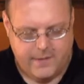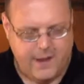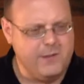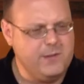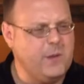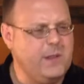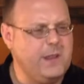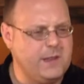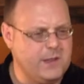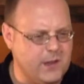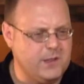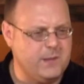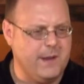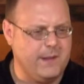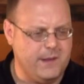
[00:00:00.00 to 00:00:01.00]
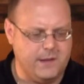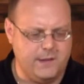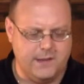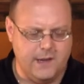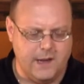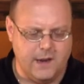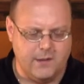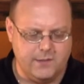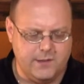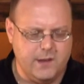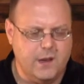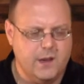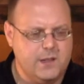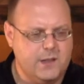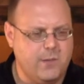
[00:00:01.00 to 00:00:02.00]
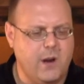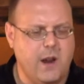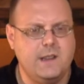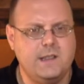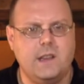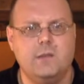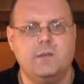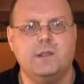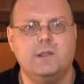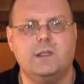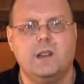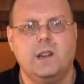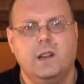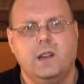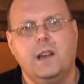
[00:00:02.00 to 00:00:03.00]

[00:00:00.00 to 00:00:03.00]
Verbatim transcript: That was one of the things also about the Zin. I was surprised that it was